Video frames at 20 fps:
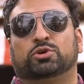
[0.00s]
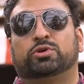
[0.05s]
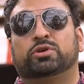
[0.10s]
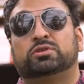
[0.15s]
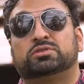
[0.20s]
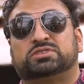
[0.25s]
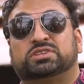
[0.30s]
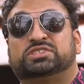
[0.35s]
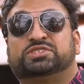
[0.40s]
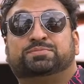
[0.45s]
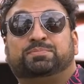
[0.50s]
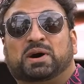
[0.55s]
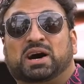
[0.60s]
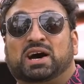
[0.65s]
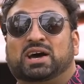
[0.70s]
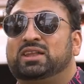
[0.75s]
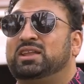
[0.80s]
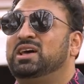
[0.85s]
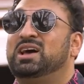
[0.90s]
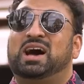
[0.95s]
here's a
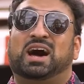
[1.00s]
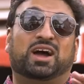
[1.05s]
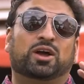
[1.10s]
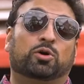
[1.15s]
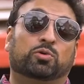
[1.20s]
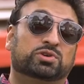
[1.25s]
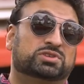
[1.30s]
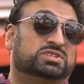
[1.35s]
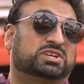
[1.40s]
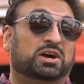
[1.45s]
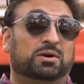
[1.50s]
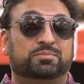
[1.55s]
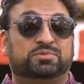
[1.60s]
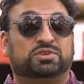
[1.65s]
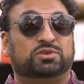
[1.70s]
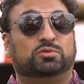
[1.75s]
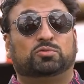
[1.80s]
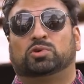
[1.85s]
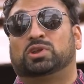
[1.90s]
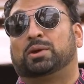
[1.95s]
spot I always come
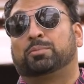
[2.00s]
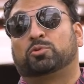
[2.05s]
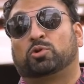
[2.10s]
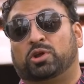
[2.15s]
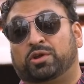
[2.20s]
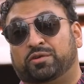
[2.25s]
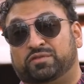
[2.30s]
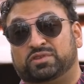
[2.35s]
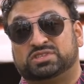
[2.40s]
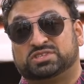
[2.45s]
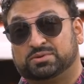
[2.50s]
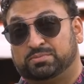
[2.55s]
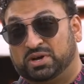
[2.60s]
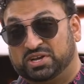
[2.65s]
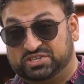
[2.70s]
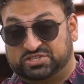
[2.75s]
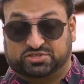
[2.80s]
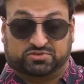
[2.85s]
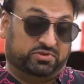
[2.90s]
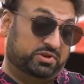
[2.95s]
to when I'm craving some
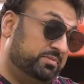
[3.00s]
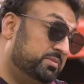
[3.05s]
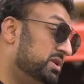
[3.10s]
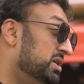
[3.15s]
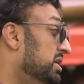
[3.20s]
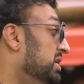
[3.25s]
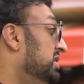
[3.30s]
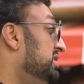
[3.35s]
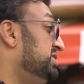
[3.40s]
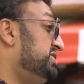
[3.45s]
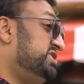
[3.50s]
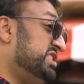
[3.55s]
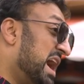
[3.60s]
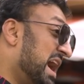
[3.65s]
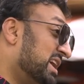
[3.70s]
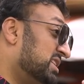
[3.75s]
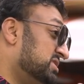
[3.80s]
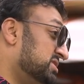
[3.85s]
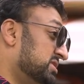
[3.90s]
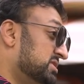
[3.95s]
ice cream,
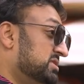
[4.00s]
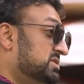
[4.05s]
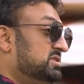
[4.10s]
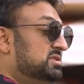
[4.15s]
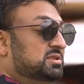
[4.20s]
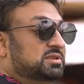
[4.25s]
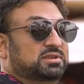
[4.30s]
Jackson's.